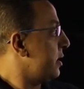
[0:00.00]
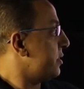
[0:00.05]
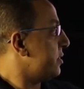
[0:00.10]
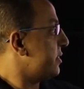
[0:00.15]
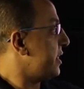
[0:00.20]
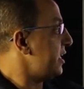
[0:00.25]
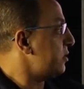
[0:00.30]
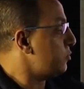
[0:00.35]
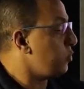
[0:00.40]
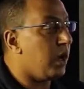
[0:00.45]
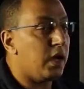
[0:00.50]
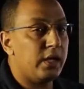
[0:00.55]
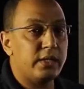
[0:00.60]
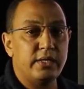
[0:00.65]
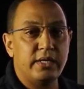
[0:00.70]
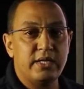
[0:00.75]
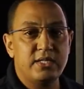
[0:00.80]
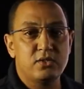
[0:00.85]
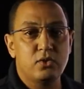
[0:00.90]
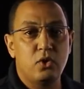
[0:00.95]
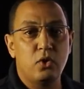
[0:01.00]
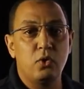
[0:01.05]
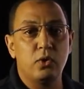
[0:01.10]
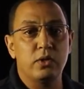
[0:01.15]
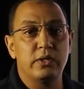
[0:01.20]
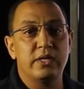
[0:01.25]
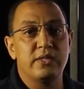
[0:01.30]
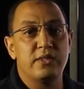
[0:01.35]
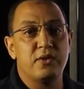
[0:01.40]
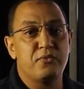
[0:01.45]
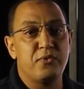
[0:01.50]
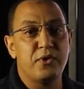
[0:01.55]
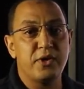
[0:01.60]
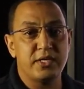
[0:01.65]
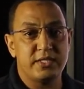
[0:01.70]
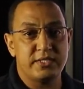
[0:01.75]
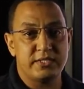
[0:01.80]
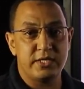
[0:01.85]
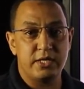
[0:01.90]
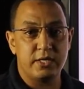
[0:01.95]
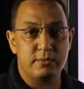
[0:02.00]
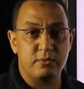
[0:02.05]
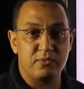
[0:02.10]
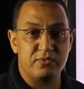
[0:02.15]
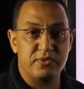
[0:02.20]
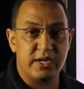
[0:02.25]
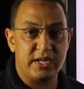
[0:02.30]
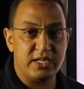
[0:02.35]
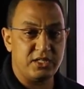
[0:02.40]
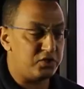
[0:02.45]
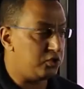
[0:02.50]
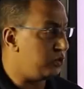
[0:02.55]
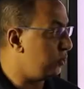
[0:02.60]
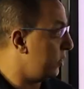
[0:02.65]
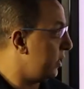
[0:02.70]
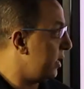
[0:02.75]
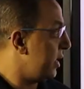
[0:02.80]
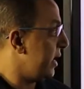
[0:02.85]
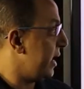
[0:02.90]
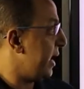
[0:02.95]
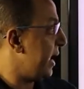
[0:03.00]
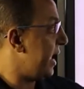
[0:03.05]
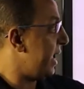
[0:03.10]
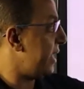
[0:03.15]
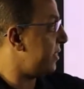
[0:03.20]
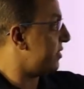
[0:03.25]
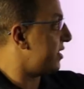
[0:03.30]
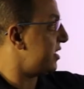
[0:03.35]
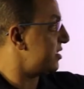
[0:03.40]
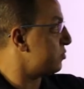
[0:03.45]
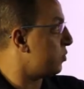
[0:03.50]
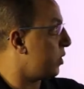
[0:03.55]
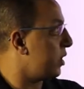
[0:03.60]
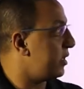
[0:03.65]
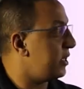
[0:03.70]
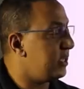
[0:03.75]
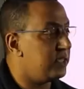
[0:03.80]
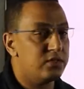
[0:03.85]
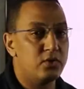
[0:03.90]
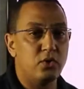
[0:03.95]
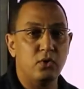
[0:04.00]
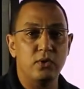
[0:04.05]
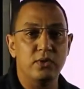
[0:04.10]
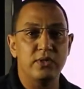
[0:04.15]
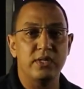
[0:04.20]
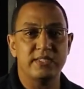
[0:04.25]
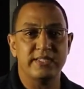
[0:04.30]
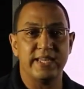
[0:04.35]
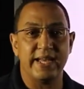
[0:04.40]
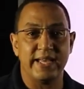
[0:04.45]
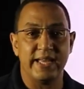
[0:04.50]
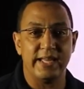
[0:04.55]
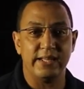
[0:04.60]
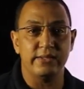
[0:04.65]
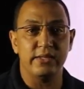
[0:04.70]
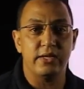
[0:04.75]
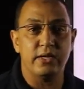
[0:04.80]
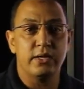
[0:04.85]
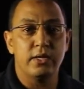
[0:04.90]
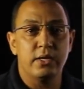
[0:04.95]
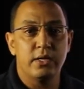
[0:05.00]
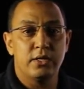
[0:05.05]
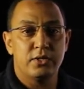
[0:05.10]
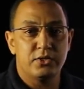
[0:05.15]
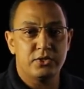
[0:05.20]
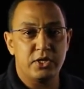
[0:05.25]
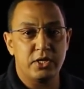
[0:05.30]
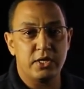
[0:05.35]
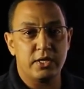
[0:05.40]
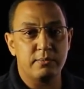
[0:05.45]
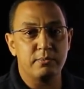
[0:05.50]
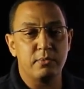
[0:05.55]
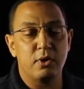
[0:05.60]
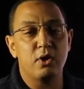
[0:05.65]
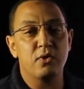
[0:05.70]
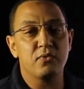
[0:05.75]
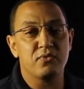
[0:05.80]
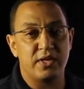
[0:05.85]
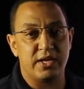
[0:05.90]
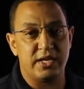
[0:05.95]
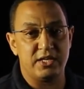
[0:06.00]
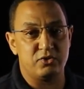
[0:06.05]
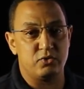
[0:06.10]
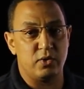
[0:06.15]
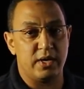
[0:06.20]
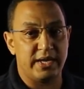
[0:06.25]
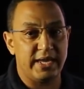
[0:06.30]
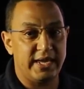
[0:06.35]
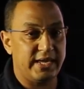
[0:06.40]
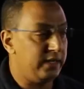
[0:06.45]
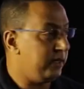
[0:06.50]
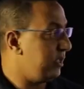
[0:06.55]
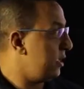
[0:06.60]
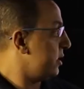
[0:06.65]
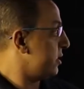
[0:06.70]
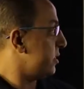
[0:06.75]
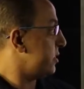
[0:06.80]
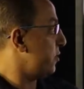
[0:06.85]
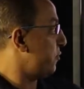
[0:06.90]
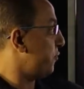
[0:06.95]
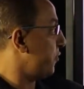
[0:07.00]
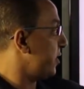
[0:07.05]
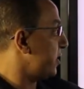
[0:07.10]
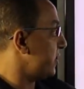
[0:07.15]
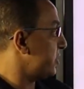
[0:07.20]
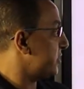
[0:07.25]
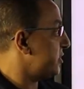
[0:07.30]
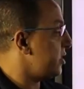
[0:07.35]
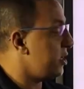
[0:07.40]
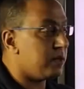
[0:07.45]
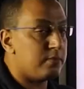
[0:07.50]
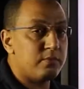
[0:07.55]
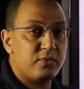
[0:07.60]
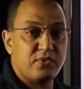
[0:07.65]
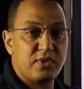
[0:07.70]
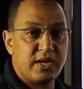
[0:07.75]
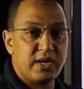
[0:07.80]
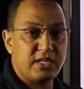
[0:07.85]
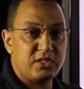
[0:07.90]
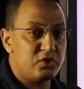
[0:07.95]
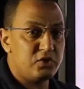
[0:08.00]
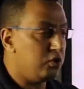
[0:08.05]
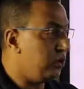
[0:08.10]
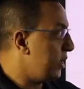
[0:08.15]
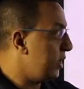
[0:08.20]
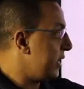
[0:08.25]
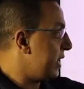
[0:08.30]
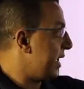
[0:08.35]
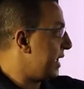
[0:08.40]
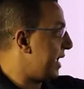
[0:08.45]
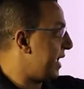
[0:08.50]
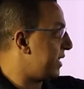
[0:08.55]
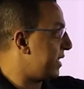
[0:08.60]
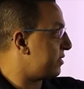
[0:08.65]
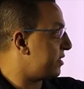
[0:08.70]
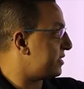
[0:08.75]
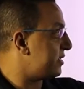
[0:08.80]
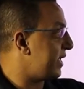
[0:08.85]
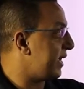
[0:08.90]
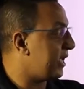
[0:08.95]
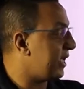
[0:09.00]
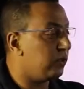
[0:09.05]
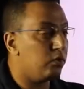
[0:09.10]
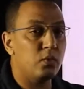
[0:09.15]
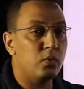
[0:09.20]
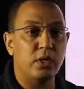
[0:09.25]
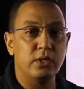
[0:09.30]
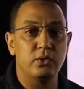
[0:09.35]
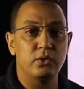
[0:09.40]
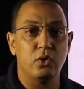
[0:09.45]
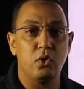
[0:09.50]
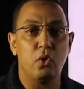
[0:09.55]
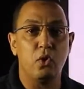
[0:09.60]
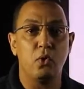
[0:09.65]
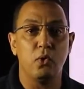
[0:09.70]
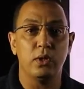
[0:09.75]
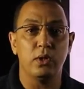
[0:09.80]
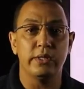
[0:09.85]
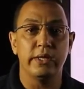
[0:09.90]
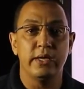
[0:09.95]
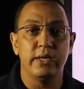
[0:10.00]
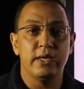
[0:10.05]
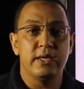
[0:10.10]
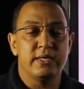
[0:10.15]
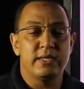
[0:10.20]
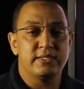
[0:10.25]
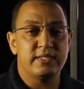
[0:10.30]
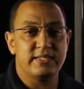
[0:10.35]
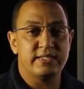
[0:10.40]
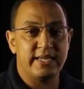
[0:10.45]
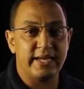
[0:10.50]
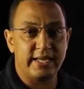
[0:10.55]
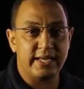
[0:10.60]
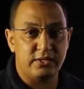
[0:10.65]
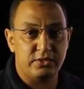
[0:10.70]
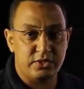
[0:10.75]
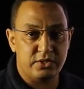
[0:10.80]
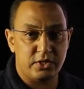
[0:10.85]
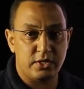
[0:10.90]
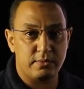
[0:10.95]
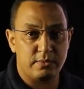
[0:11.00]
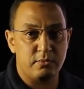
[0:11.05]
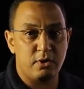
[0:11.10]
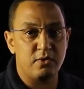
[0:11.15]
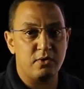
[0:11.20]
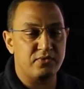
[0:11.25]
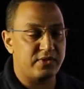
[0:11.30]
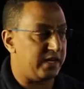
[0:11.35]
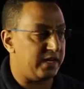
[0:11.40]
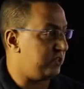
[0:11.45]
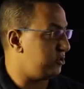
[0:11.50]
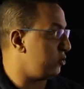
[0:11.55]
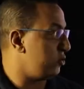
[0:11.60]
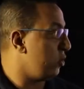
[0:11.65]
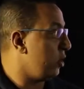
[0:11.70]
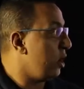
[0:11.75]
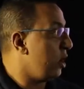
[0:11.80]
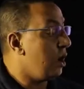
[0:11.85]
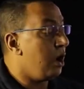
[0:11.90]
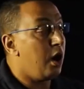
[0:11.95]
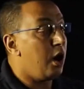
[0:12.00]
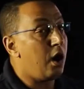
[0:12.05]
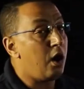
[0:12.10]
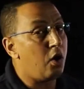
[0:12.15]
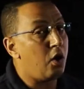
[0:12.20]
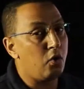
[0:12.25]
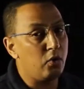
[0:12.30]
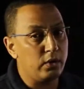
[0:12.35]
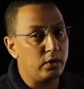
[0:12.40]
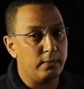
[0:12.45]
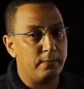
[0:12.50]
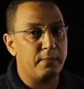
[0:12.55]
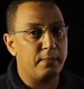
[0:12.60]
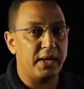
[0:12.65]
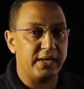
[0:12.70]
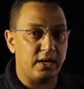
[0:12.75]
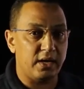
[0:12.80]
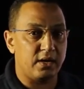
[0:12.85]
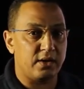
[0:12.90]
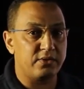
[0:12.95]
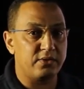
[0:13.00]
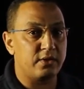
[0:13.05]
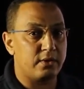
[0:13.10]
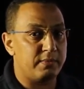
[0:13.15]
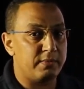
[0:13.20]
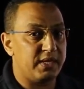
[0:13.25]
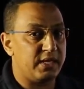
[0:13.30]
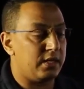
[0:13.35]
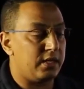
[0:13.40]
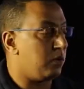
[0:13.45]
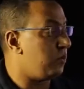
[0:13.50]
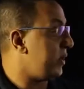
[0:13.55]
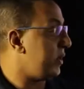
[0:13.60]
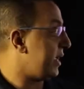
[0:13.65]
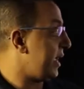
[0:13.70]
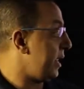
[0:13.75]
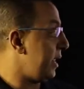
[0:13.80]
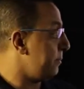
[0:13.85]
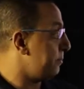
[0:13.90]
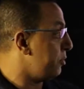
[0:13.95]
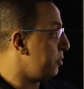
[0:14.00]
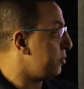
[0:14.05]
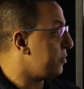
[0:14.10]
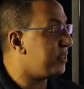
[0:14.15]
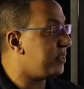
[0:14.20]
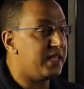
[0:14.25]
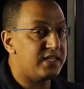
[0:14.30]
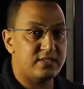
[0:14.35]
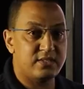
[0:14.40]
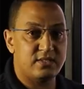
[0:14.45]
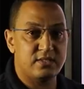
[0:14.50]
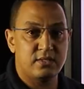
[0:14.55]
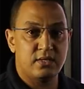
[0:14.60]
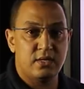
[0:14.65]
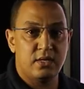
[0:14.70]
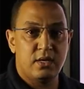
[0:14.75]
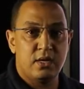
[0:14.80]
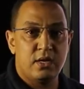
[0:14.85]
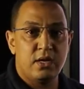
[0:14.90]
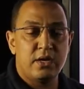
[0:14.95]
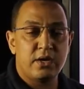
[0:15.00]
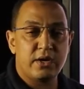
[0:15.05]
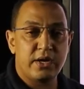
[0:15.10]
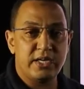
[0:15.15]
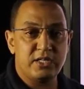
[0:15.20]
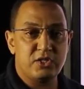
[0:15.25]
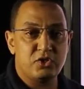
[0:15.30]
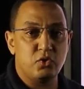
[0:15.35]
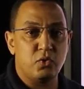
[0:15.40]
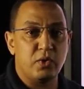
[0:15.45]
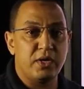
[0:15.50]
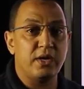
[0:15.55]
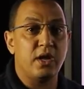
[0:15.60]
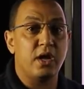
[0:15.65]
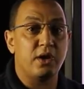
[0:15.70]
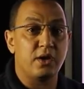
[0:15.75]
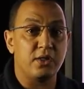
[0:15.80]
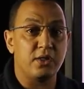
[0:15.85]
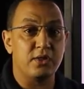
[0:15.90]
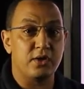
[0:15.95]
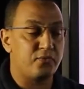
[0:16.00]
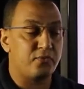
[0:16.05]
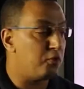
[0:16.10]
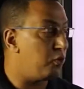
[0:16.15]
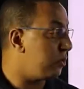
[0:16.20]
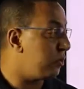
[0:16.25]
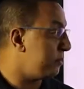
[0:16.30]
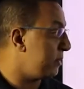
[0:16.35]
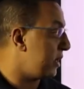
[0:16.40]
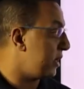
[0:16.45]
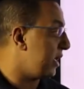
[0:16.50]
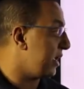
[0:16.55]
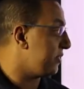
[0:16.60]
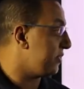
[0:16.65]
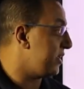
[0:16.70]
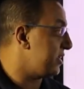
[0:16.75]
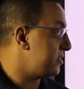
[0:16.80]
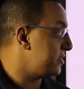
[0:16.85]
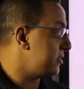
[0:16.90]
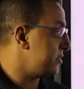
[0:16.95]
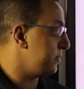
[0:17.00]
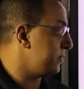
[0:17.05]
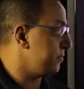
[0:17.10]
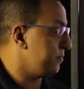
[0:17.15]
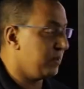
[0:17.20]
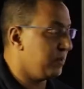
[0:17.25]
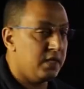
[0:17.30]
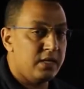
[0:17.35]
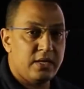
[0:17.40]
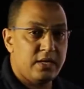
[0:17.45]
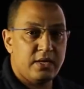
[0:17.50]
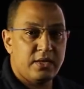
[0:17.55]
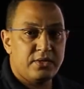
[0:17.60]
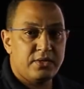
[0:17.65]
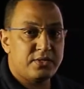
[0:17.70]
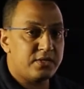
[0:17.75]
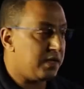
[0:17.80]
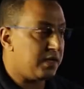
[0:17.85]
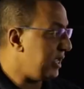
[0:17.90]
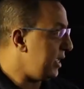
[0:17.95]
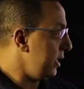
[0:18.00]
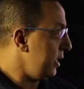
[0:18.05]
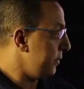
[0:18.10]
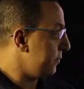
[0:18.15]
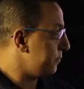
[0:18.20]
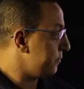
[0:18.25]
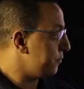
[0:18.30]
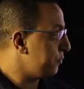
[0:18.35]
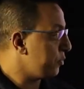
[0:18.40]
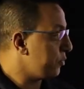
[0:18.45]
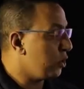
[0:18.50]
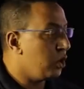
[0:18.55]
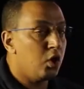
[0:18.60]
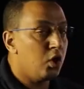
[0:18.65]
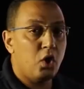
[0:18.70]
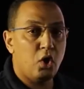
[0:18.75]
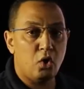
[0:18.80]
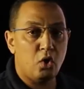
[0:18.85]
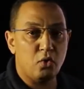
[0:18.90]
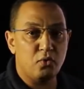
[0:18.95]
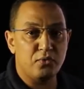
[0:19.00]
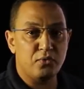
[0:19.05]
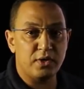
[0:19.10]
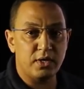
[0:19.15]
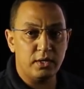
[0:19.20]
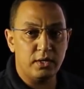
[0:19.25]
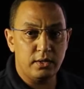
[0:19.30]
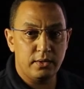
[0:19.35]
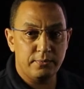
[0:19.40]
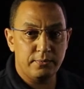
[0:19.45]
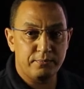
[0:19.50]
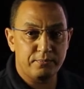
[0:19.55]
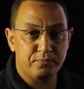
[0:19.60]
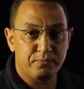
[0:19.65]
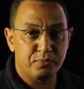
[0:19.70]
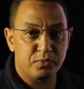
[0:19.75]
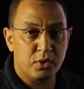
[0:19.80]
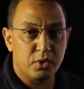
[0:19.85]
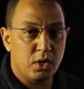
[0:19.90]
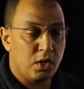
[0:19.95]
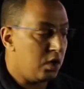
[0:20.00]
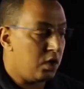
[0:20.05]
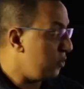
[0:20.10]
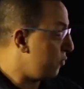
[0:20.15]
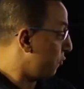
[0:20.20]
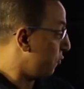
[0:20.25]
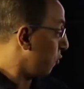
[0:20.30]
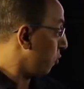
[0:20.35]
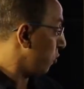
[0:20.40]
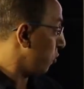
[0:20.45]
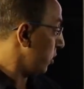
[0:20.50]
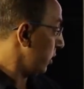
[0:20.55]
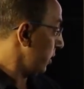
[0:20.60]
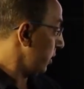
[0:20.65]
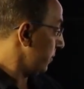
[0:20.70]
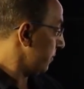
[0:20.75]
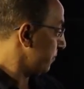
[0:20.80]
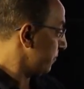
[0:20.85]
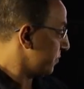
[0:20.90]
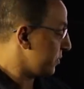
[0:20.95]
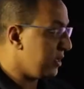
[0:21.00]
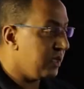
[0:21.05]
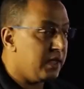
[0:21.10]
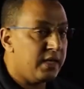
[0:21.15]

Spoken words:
that one is called the first term of the ratio, and this one is called the second term of the ratio. Again, the first term of the ratio, and the second one called the second term of the ratio. Or by another meaning, we can put this ratio in another form like this, 3 over 4.